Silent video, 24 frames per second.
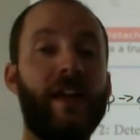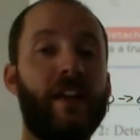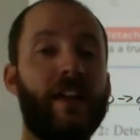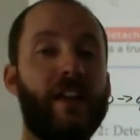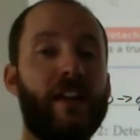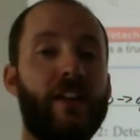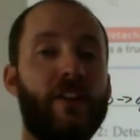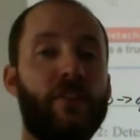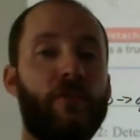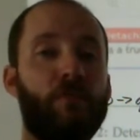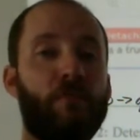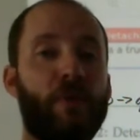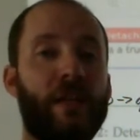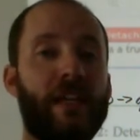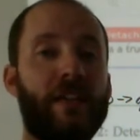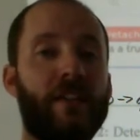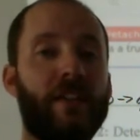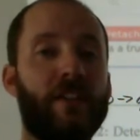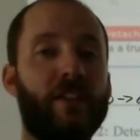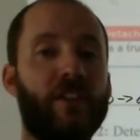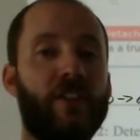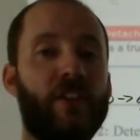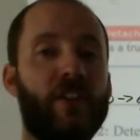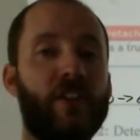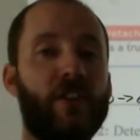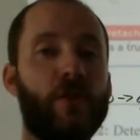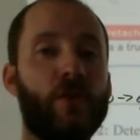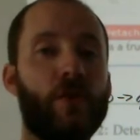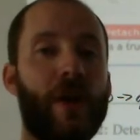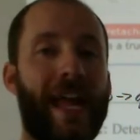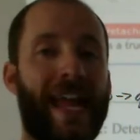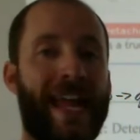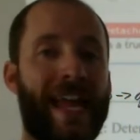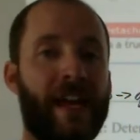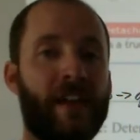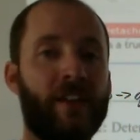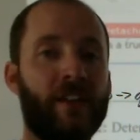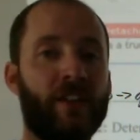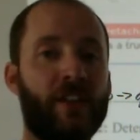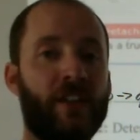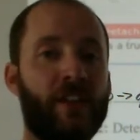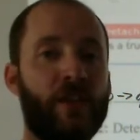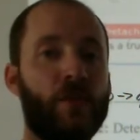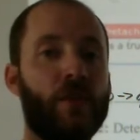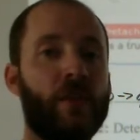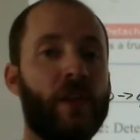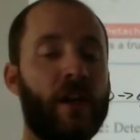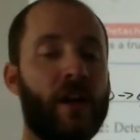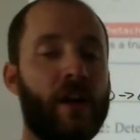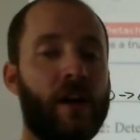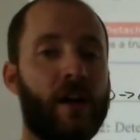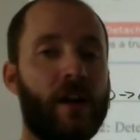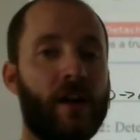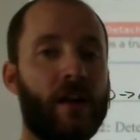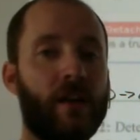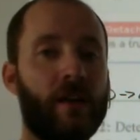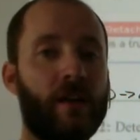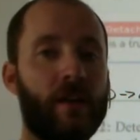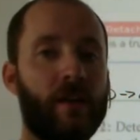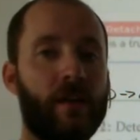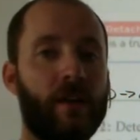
If P then Q and Q then R,